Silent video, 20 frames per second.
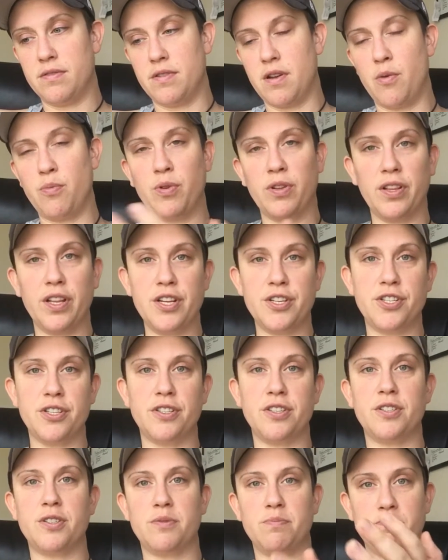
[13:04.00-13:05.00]
a
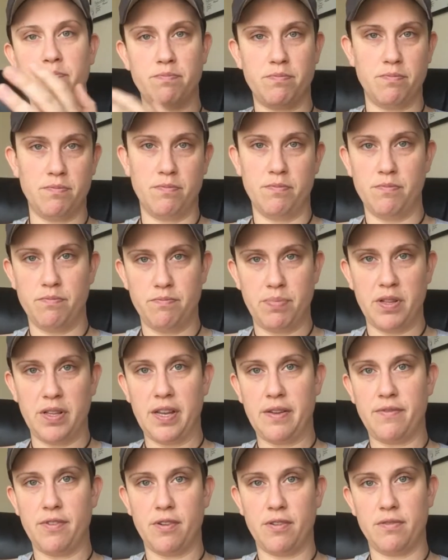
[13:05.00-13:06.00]
religious
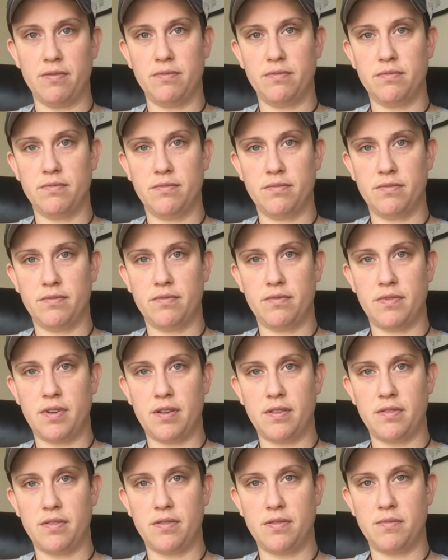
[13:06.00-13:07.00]
believer,
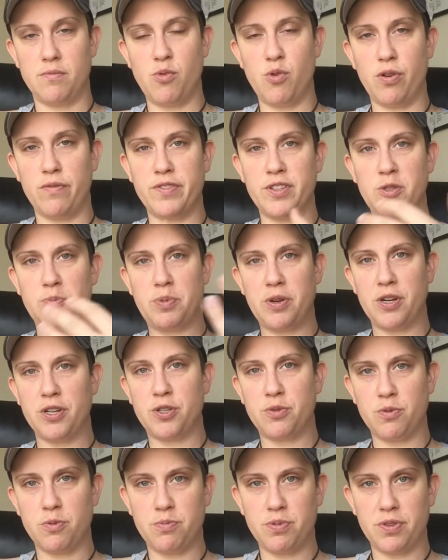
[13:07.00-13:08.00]
more of a
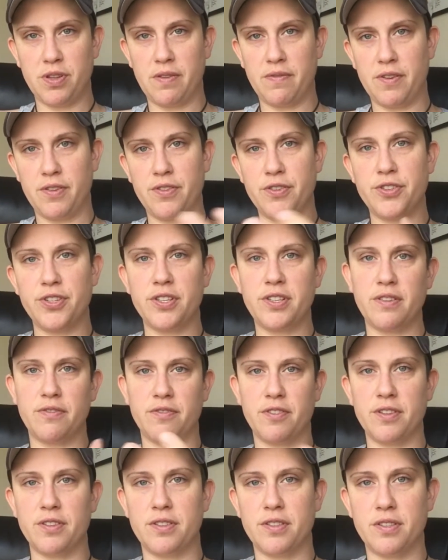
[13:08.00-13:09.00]
spiritual believer. There's a
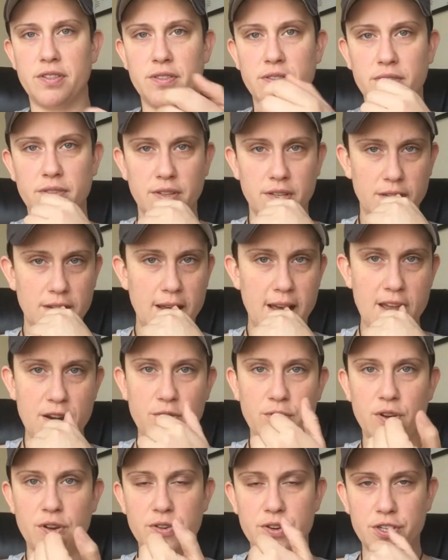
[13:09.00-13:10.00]
difference. I
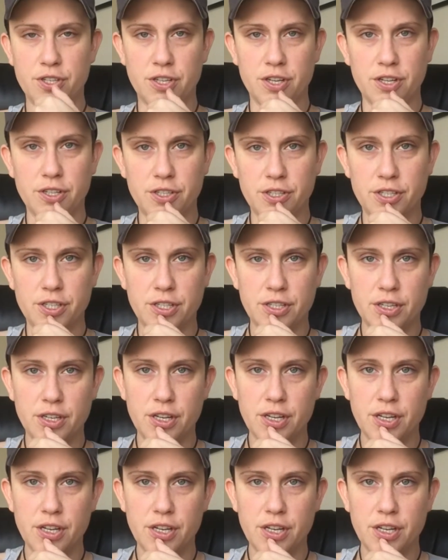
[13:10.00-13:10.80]
don't go to church.